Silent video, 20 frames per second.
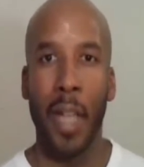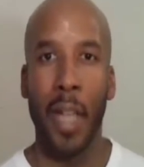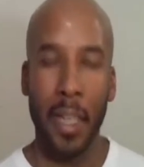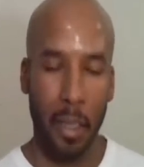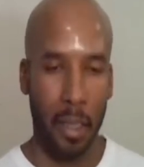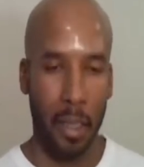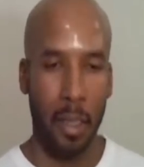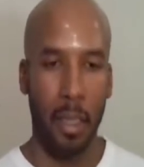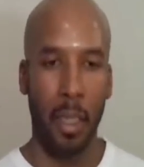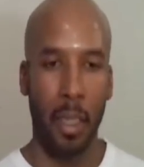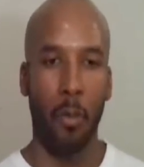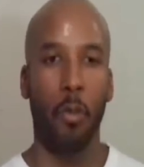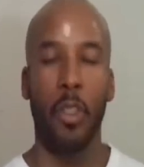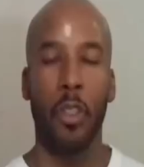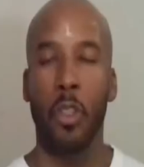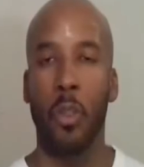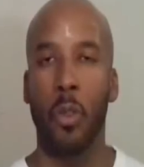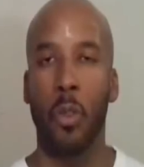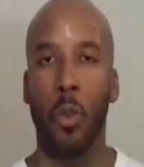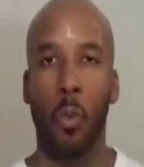That's the
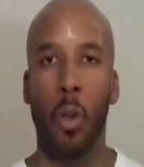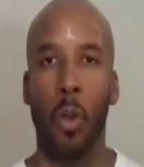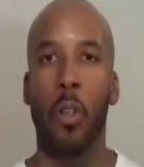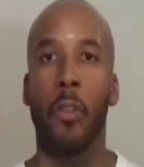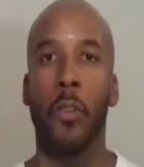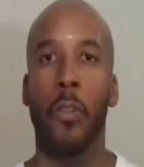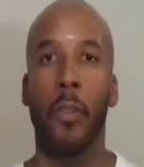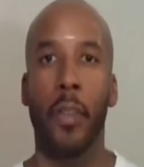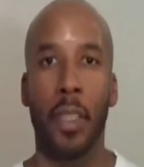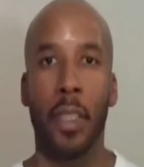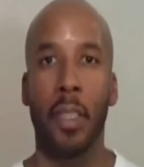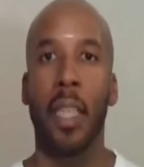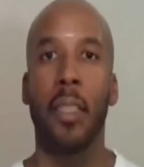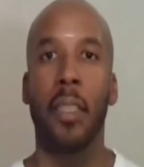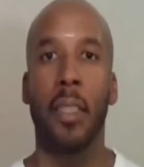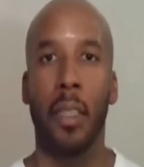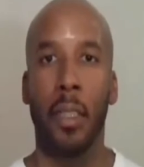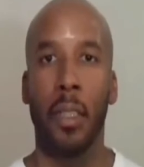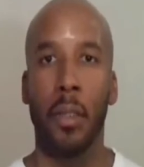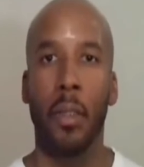original word for
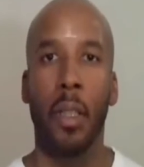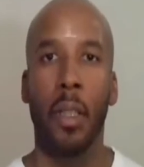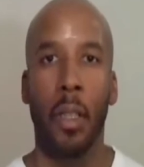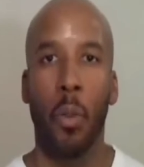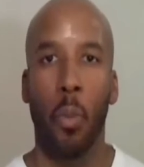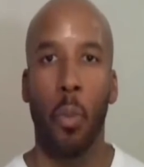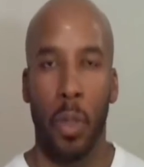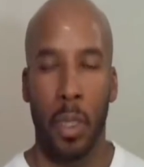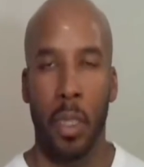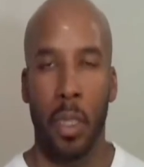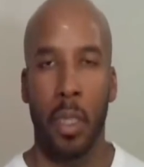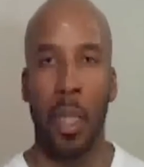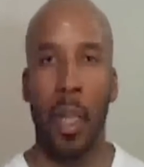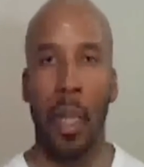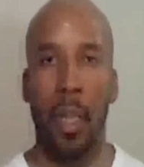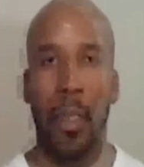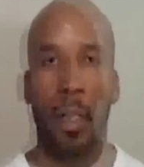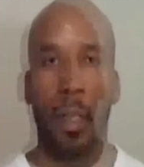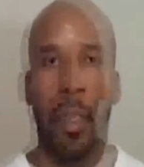Satan, was Set.